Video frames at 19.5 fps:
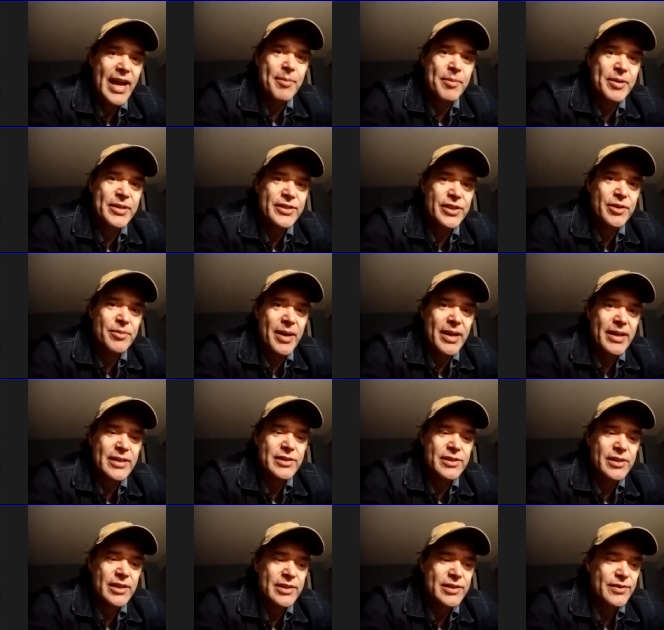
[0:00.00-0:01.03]
Yeah, me too,
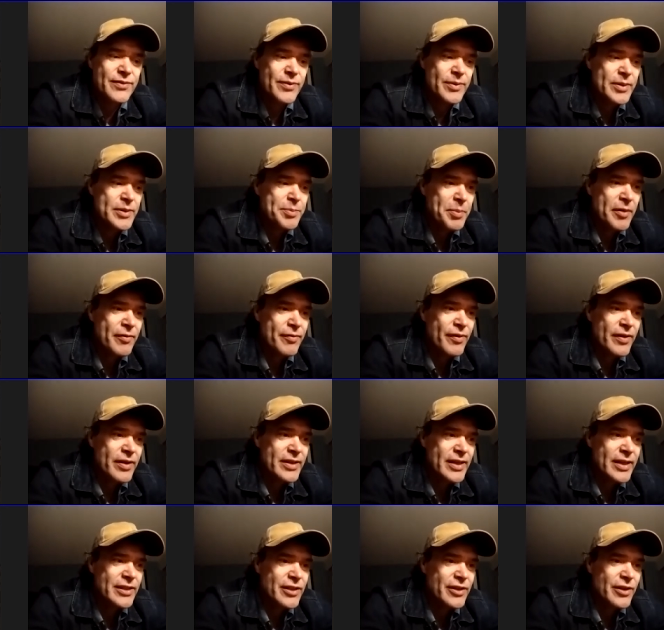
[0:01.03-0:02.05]
man. It's it's it's been
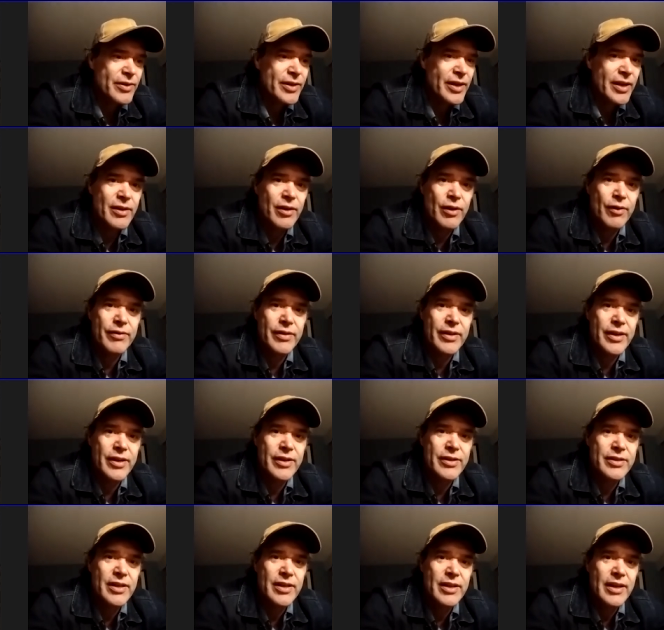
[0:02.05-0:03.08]
fun to get to know you over the
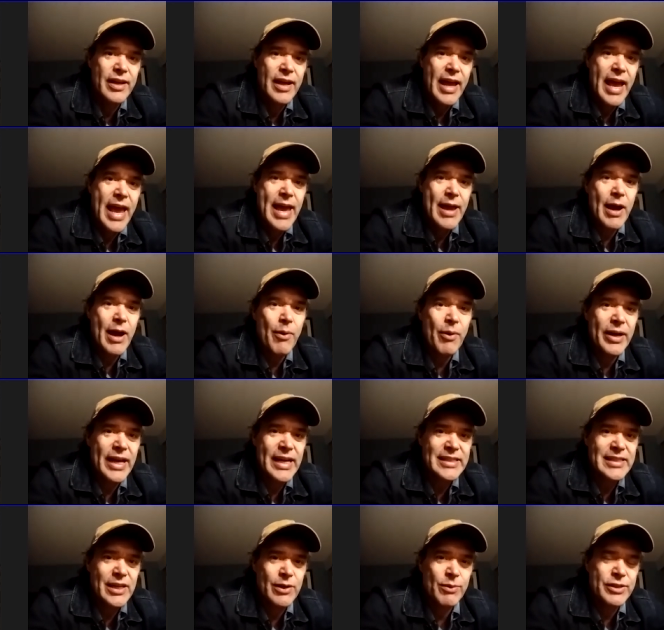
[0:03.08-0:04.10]
years. Hey, I
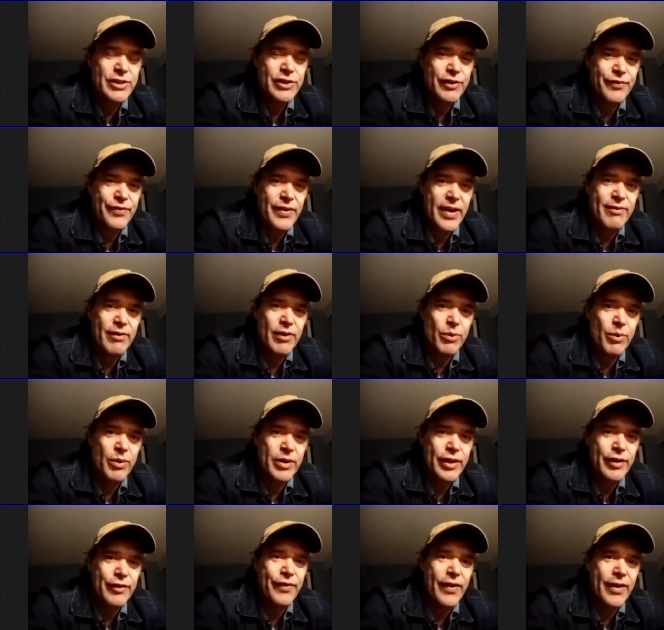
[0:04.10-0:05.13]
want to ask you, what's your favorite?
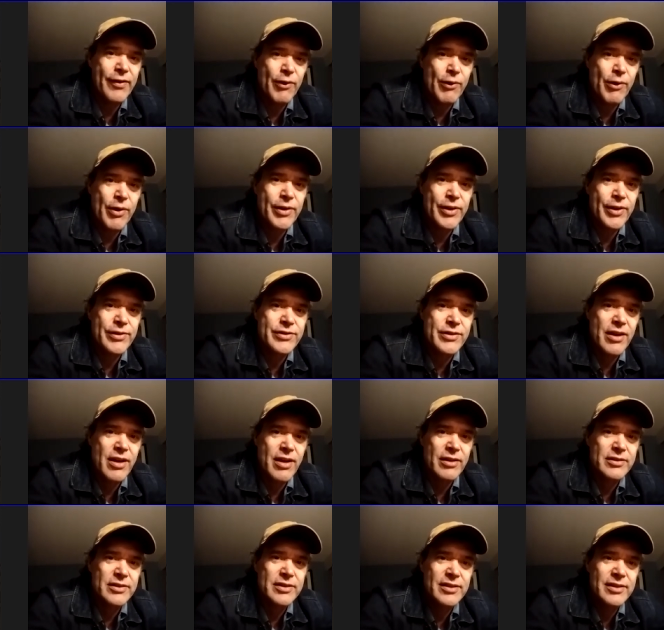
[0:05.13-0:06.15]
What are your favorite rodeo
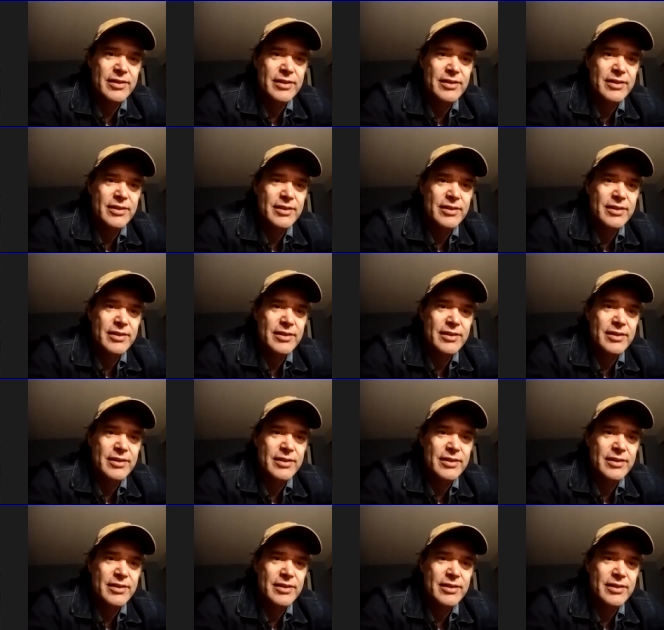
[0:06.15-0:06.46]
songs?